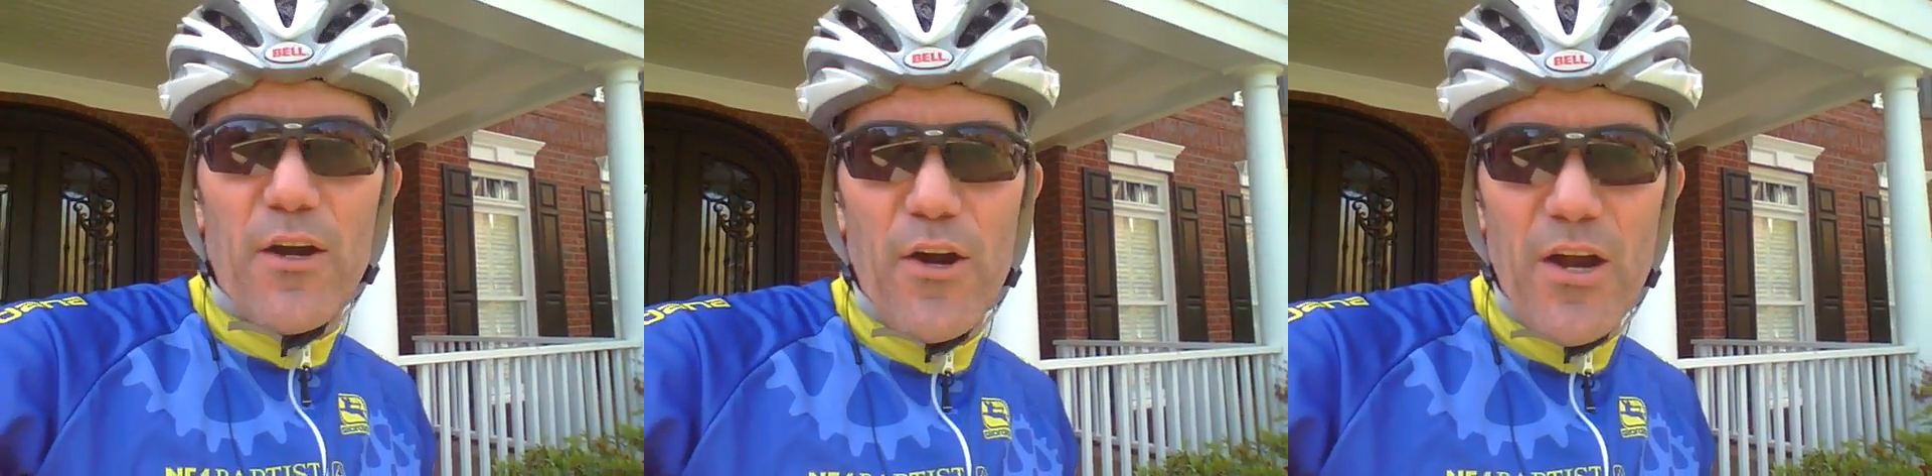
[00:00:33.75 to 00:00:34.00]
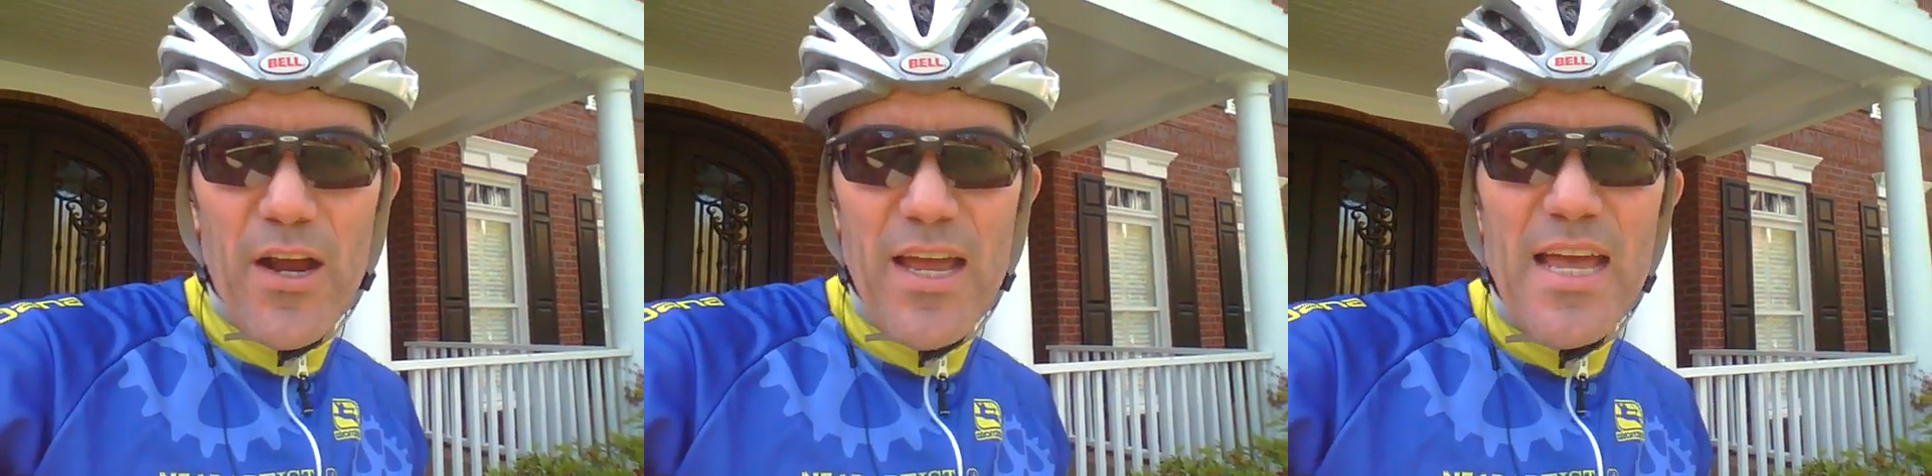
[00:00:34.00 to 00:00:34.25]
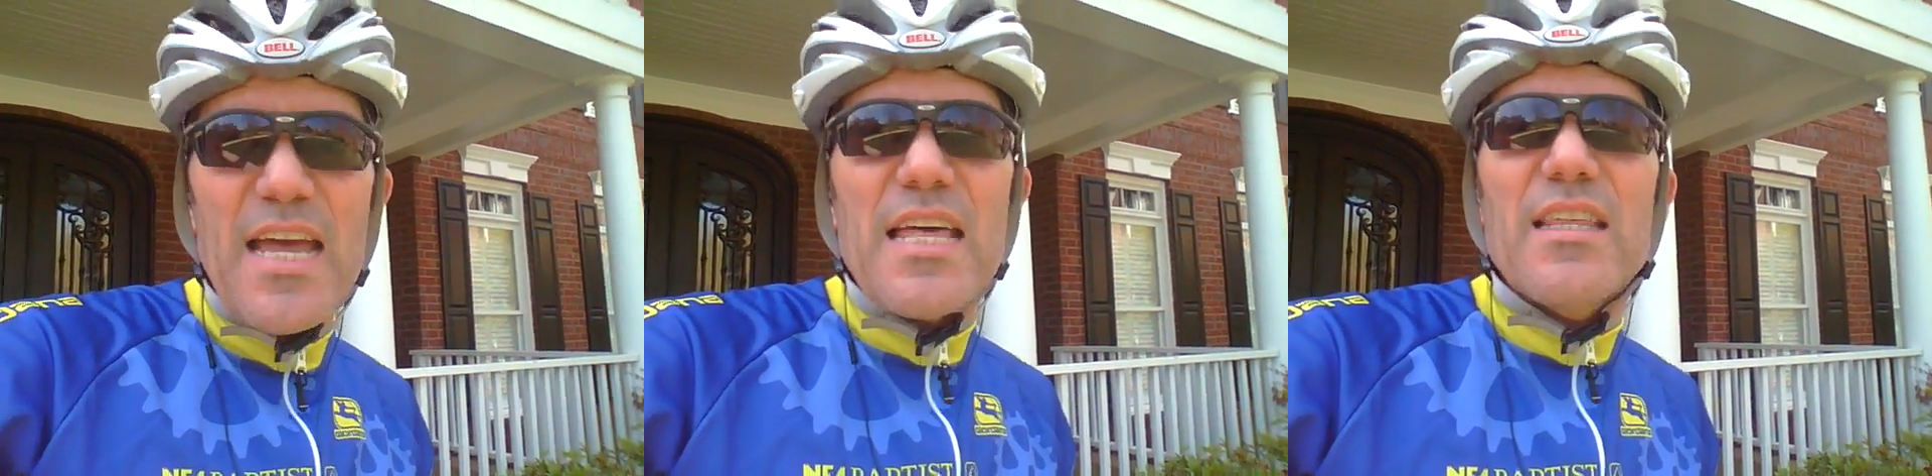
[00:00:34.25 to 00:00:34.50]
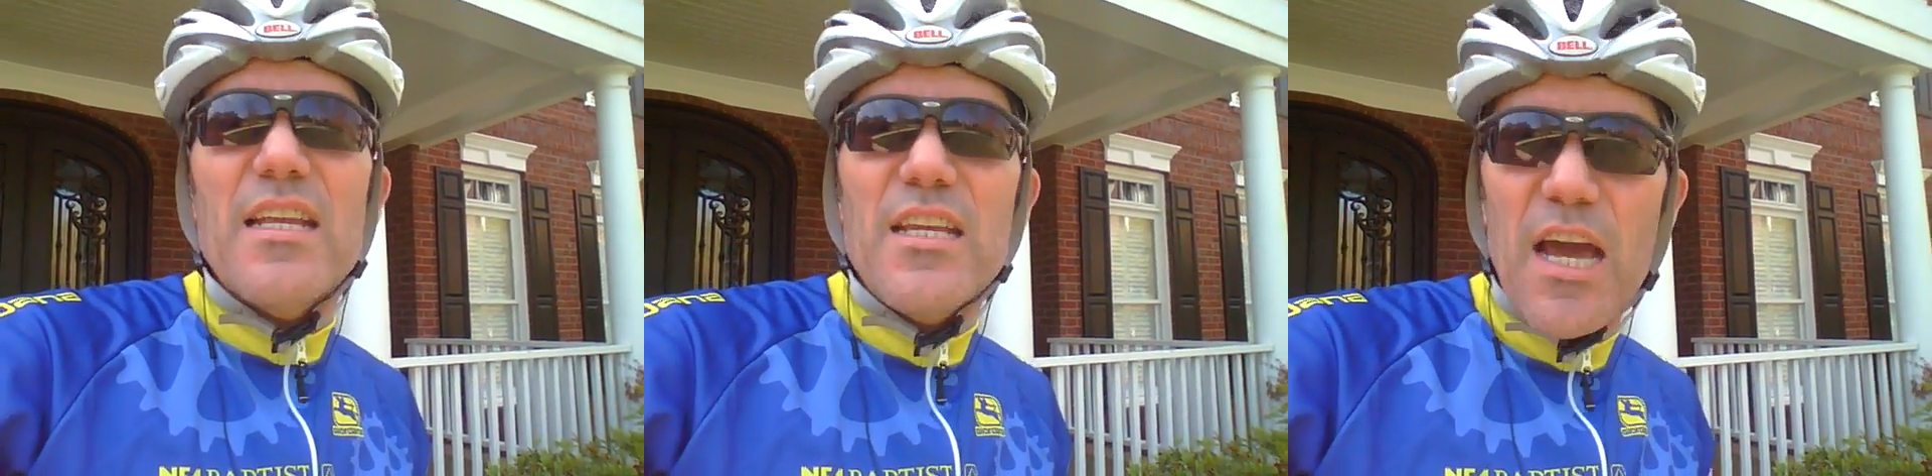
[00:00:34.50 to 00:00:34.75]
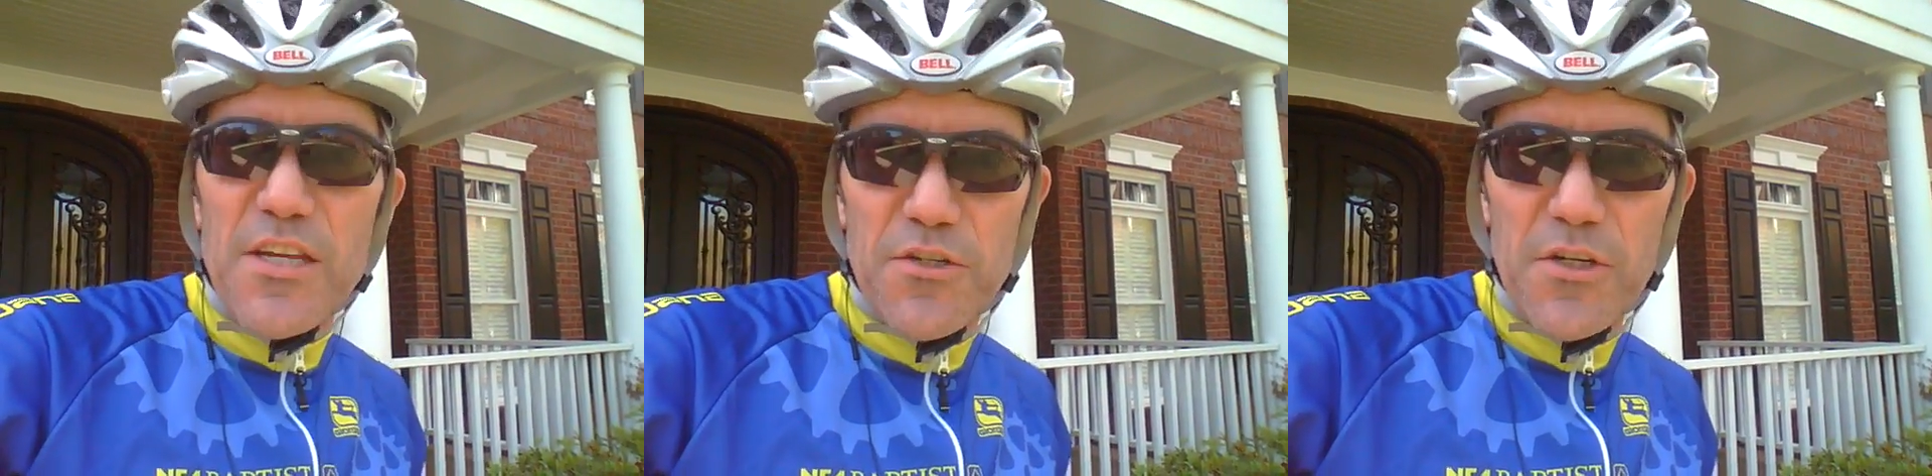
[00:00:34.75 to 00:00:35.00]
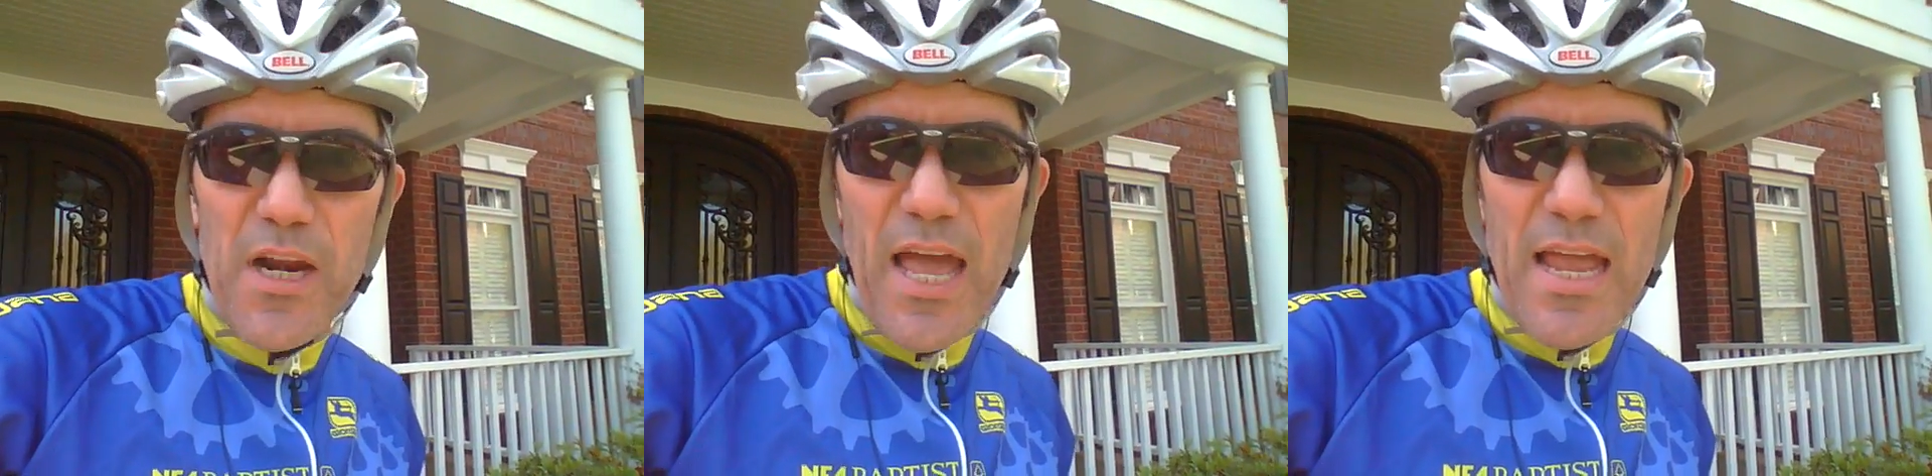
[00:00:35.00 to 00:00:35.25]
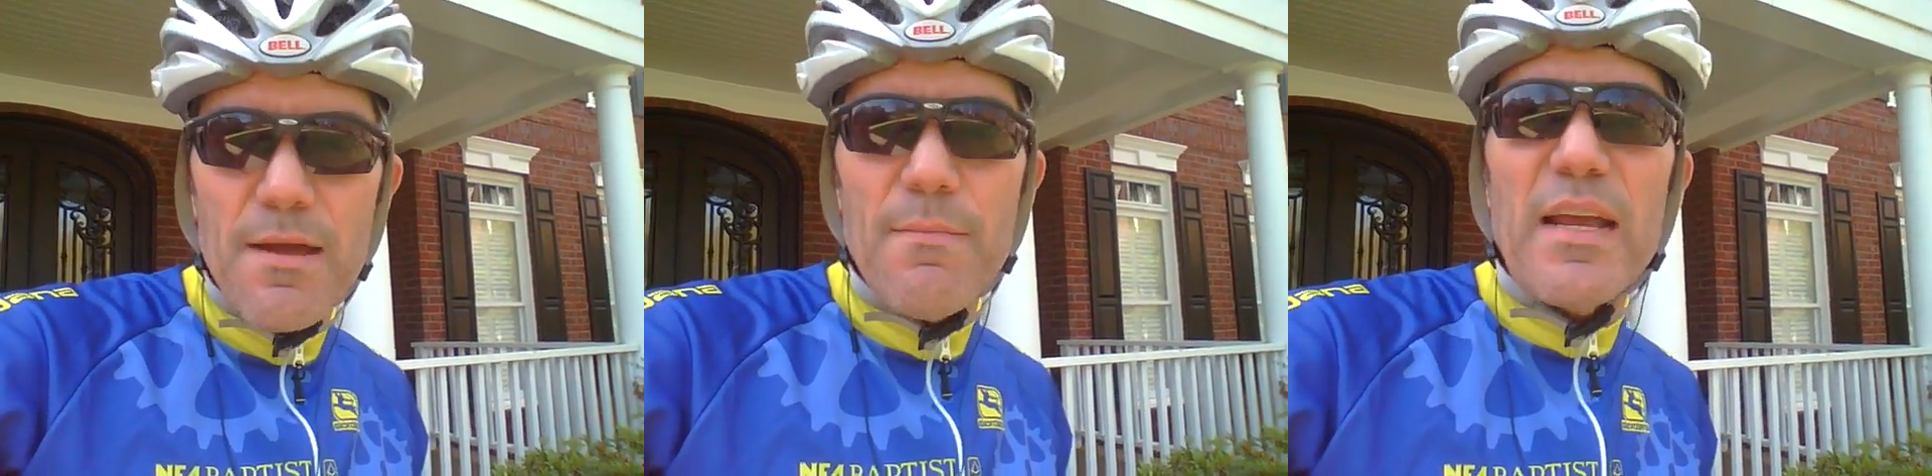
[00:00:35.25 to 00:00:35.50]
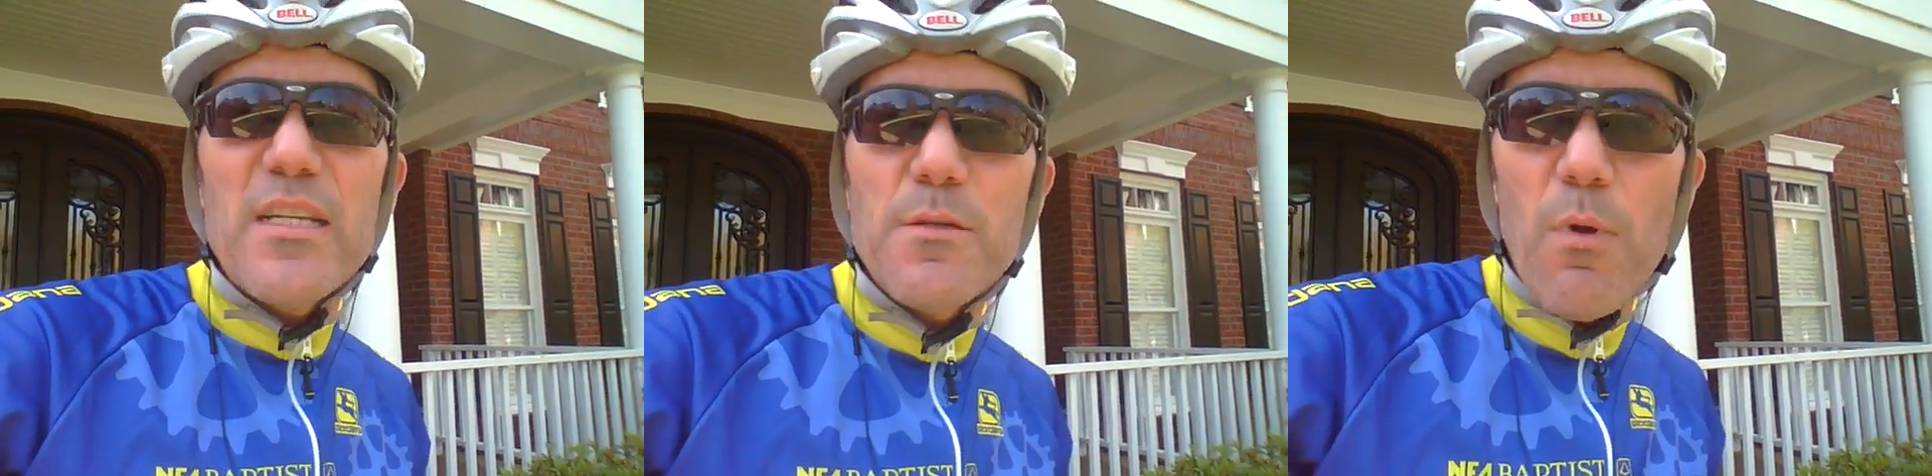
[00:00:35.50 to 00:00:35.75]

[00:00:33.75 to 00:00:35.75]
better than yesterday.